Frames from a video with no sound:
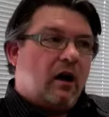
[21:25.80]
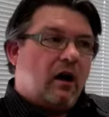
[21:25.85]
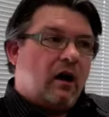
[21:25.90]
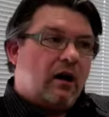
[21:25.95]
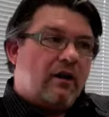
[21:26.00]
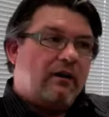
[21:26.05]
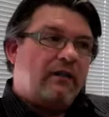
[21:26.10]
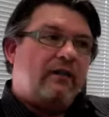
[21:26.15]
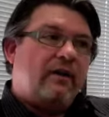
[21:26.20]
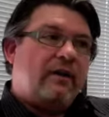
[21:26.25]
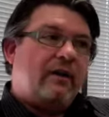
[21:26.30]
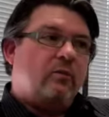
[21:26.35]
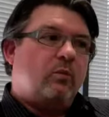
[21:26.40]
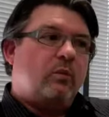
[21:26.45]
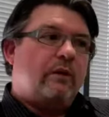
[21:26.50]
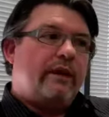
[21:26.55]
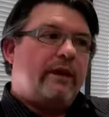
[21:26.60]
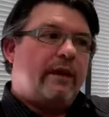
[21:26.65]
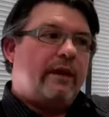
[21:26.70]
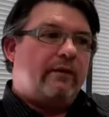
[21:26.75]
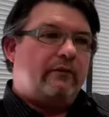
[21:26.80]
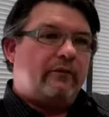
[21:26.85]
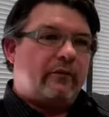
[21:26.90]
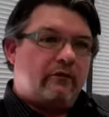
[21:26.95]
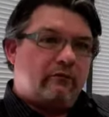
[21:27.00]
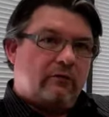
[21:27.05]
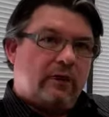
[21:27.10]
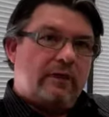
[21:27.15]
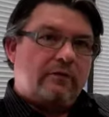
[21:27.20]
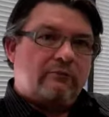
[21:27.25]
I think we have a
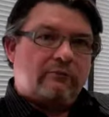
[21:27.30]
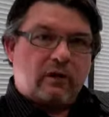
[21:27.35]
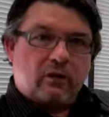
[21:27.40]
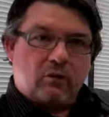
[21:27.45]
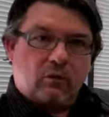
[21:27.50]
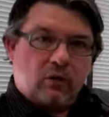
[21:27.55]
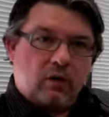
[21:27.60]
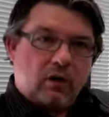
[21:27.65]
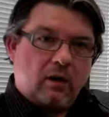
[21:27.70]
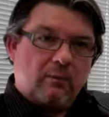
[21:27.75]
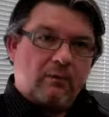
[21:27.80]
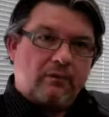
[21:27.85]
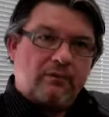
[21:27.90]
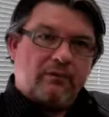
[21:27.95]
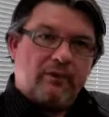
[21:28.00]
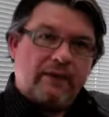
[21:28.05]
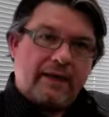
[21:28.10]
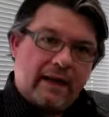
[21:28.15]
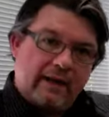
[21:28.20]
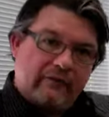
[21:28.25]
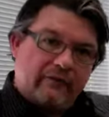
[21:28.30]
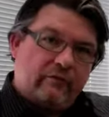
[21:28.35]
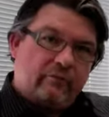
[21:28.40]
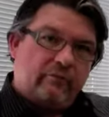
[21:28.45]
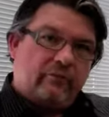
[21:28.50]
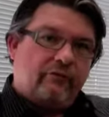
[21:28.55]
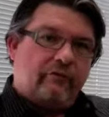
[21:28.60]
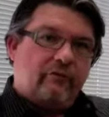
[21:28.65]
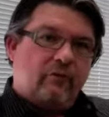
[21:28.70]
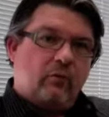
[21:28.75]
greater requirement than ever
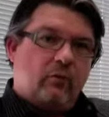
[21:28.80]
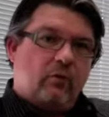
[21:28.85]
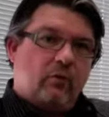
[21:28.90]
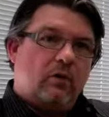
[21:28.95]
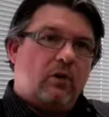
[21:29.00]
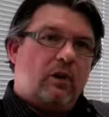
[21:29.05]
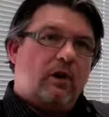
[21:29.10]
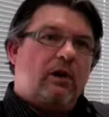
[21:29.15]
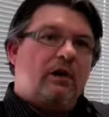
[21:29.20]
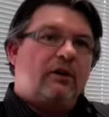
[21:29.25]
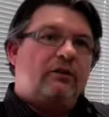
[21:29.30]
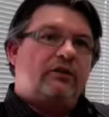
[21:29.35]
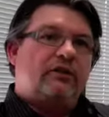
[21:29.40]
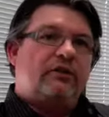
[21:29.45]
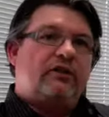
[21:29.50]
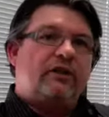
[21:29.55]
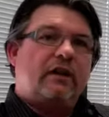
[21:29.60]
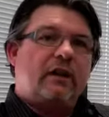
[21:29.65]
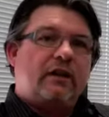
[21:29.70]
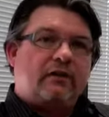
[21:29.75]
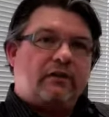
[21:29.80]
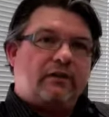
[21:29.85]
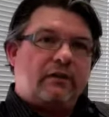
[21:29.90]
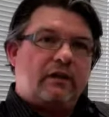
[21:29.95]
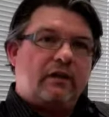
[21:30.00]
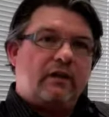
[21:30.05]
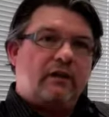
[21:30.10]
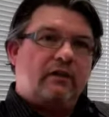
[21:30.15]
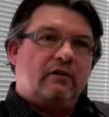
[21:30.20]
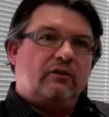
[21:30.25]
before to start
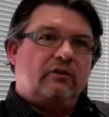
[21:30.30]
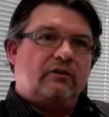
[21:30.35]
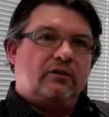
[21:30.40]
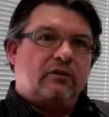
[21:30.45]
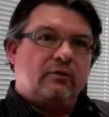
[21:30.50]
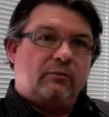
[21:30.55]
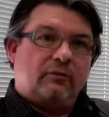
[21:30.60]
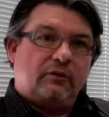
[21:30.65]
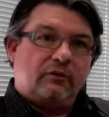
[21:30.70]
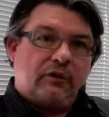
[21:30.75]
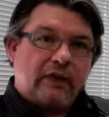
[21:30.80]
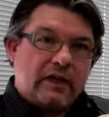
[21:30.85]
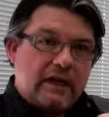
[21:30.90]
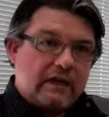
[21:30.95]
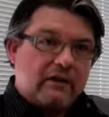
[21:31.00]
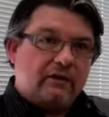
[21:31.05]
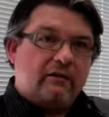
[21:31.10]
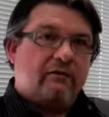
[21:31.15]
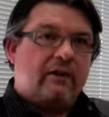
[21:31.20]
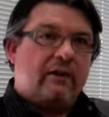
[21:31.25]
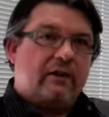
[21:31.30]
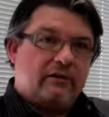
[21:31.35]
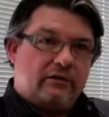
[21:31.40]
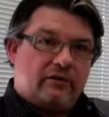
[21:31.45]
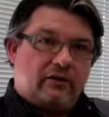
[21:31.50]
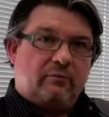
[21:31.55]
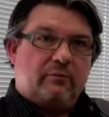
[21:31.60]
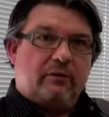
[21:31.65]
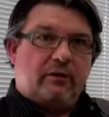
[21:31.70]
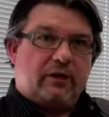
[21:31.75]
thinking in terms of
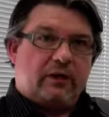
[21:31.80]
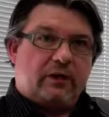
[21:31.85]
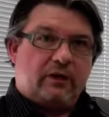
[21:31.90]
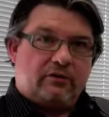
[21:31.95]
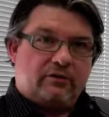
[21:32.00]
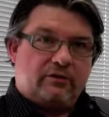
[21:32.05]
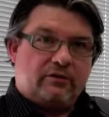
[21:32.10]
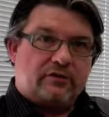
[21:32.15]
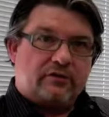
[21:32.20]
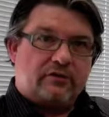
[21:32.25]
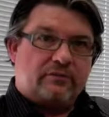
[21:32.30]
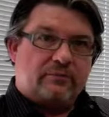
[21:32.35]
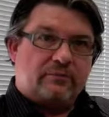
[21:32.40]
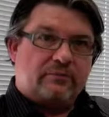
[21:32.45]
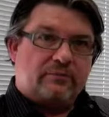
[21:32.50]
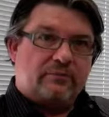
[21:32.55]
integrated communications.